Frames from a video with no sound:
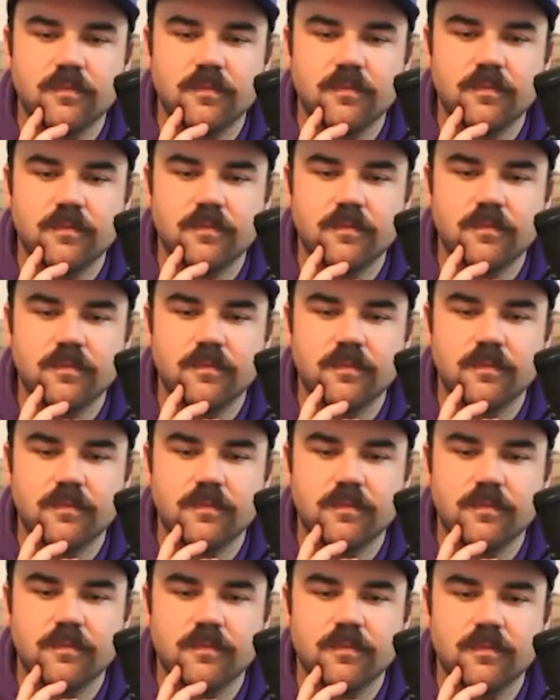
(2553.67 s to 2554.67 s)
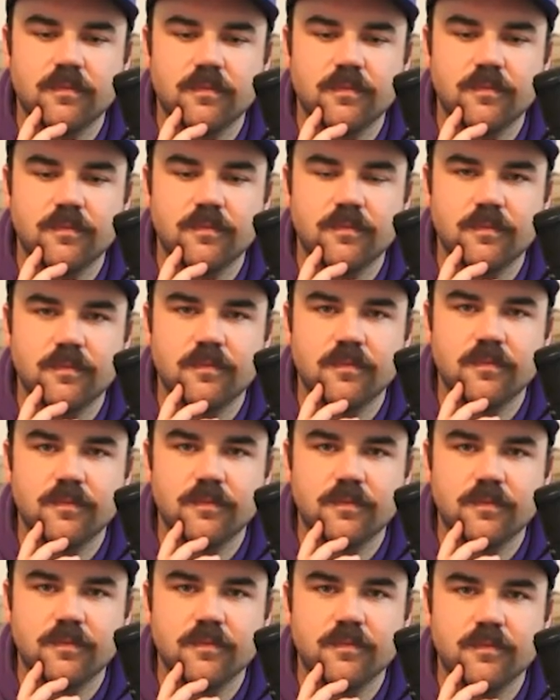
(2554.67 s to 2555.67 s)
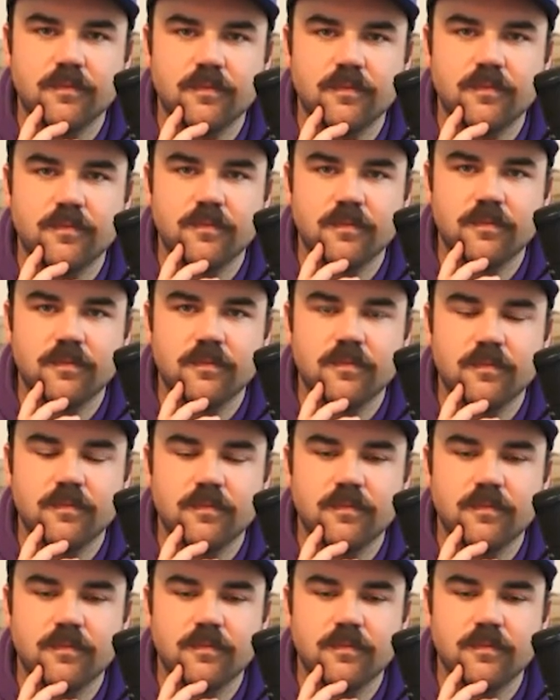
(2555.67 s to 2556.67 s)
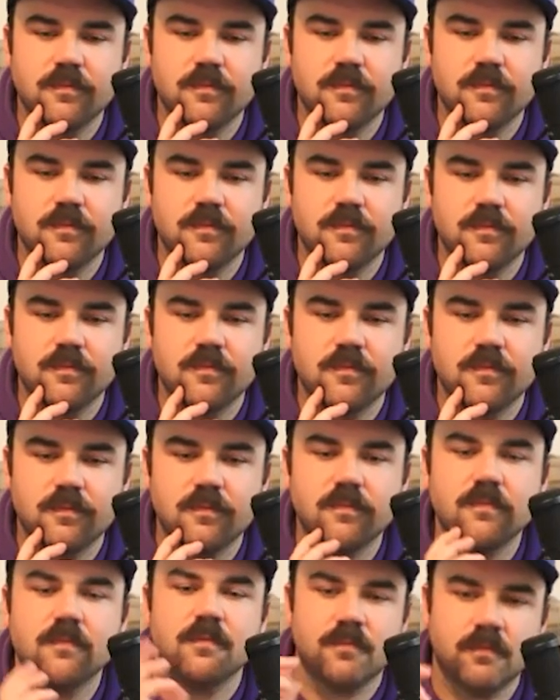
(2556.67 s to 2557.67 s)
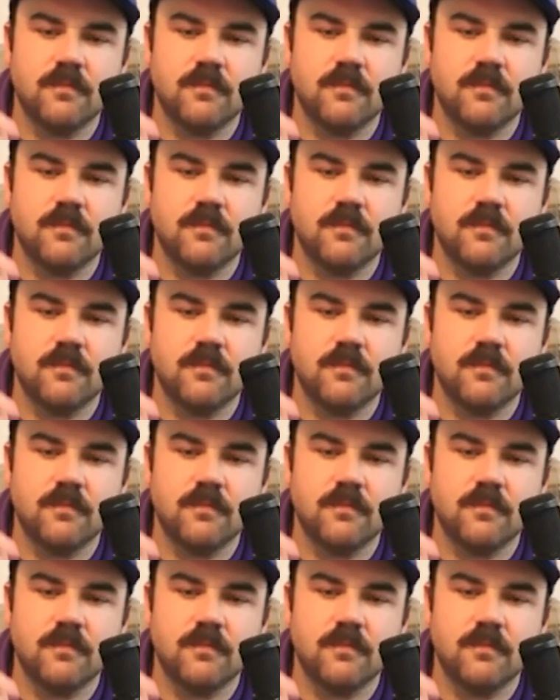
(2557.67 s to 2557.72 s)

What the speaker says: No words are spoken by the person on screen.